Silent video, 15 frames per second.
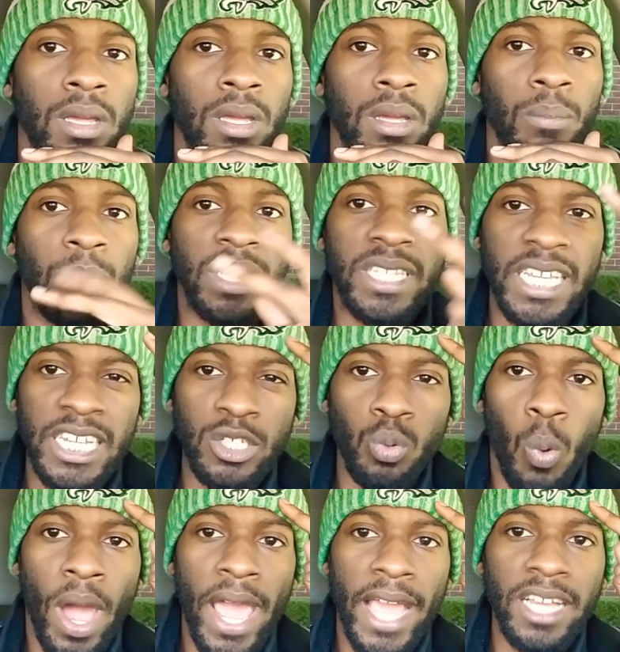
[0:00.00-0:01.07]
But these
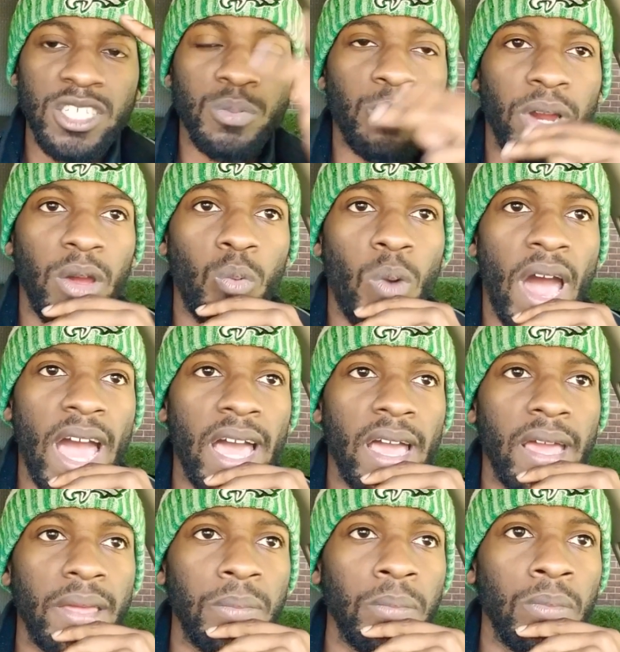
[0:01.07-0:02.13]
wangs spread
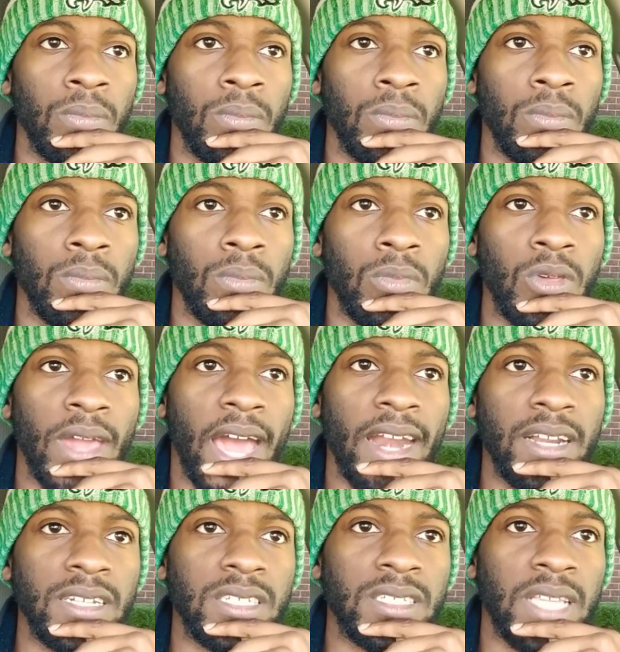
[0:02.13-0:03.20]
wide. You got to
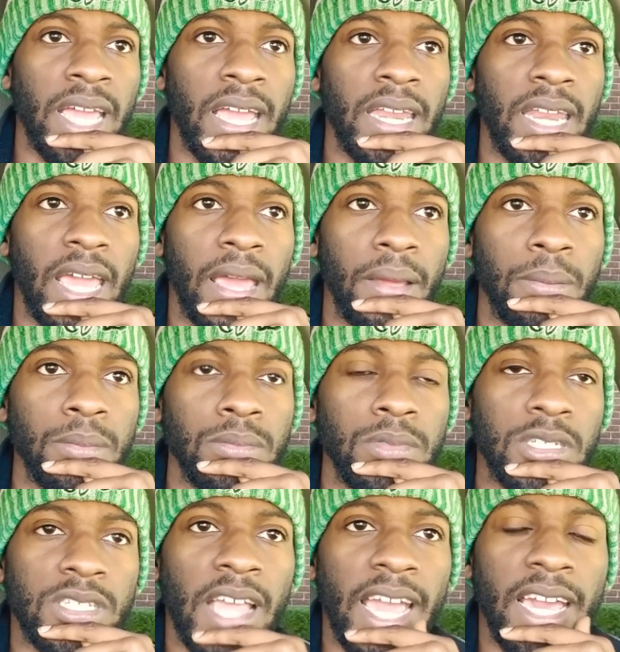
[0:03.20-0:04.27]
understand that.
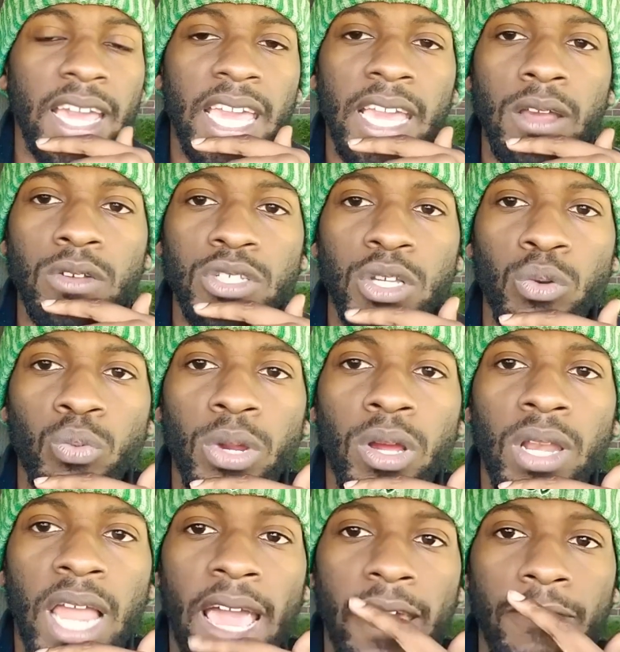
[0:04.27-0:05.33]
Just like an eagle's in real
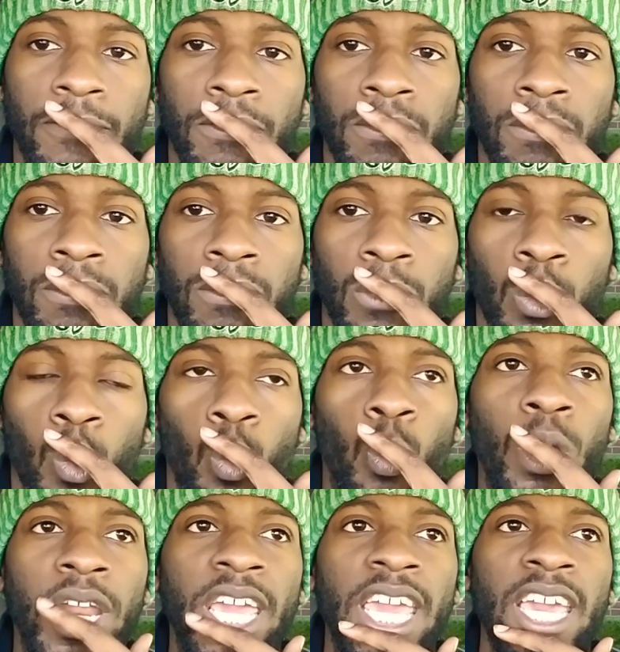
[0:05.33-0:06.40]
life.
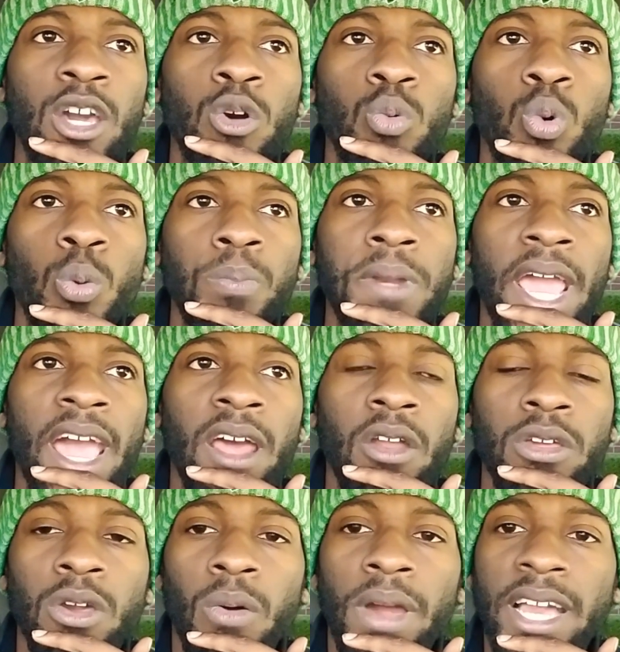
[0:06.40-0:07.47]
When an eagle whoop down on
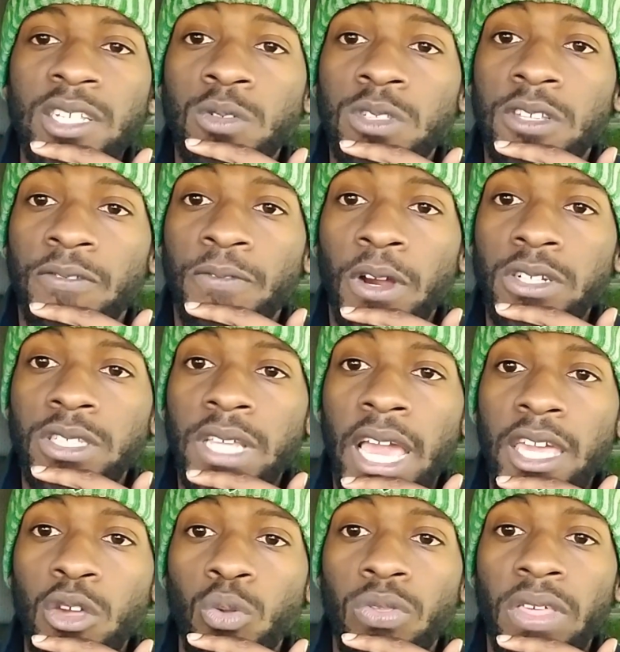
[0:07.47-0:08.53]
your ass, what's the first thing
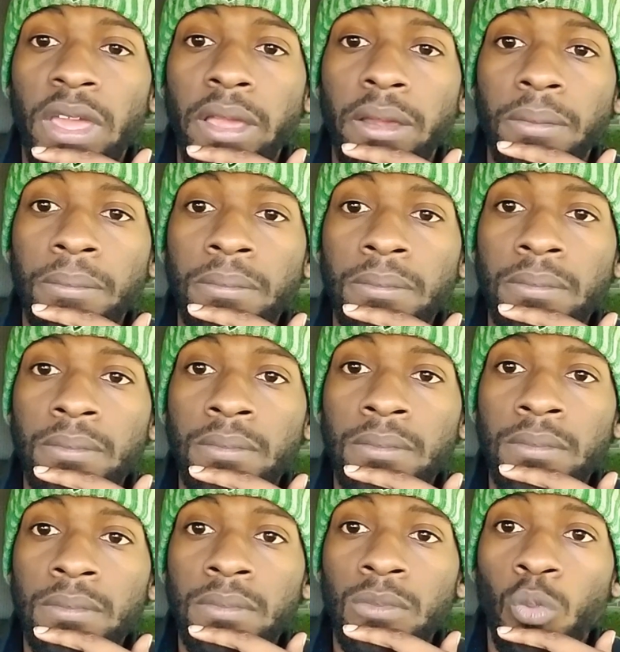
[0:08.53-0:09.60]
you think?
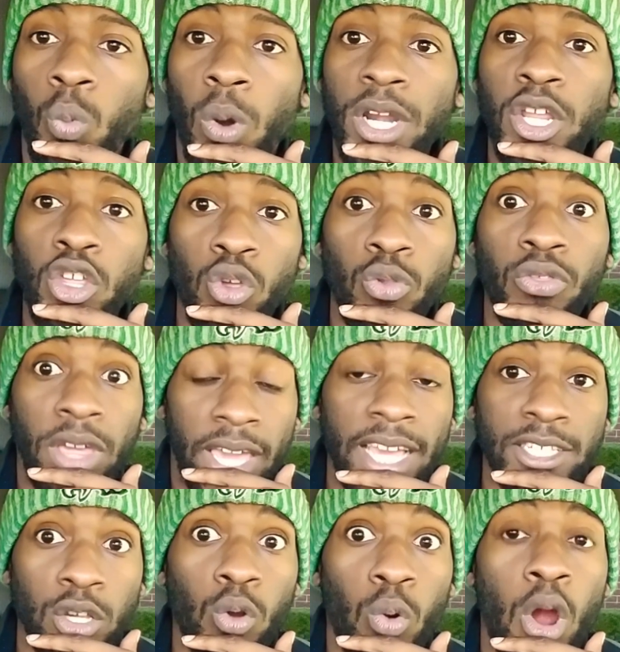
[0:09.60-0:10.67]
What do you think as
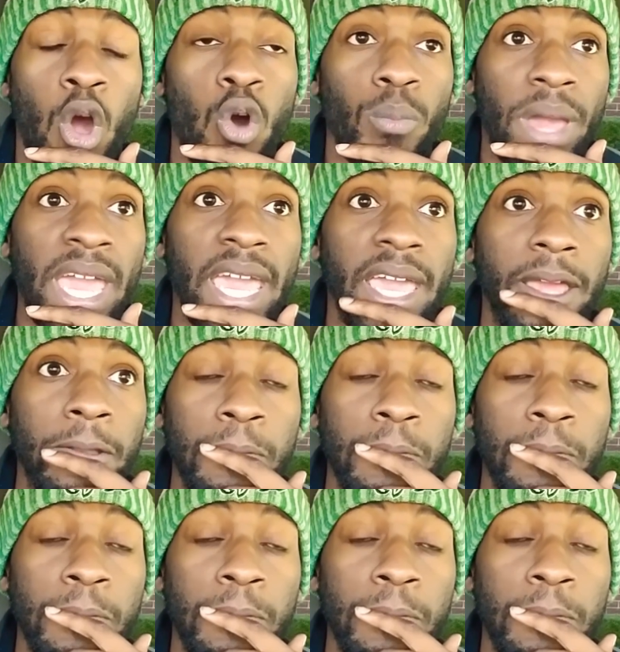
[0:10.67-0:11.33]
a grown man?